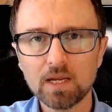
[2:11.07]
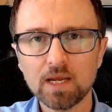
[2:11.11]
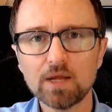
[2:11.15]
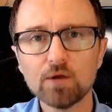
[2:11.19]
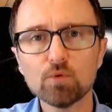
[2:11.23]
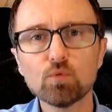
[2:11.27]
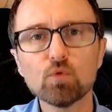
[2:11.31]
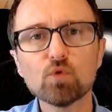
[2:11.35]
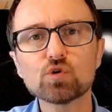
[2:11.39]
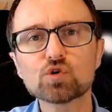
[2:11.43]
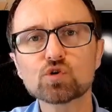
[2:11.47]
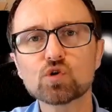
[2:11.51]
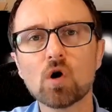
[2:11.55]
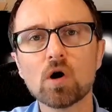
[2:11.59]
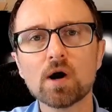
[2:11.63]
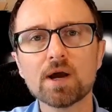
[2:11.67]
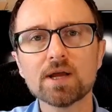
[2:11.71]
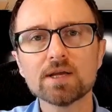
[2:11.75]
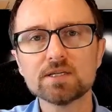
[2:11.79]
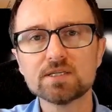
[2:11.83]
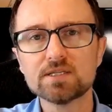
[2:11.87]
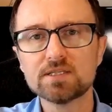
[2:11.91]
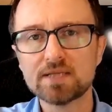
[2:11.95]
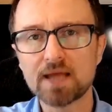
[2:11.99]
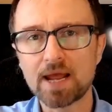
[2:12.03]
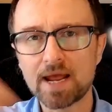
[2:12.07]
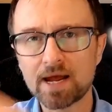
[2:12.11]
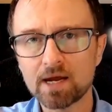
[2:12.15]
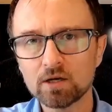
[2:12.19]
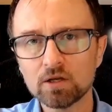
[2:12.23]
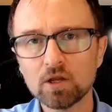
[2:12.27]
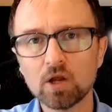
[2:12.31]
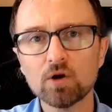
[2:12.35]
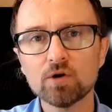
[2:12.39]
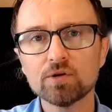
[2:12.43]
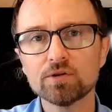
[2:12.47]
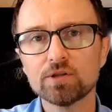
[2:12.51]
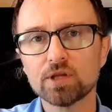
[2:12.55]
it will try and
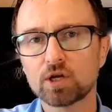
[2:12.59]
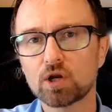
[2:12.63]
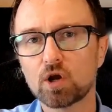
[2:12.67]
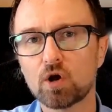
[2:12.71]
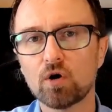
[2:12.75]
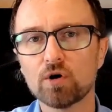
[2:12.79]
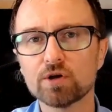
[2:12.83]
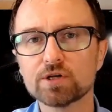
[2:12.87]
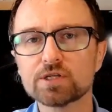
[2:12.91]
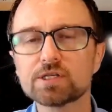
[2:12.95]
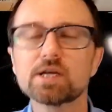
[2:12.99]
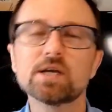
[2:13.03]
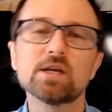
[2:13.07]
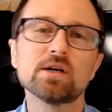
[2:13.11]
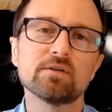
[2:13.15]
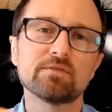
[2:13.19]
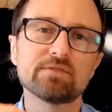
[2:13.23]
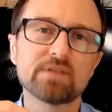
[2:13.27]
download the content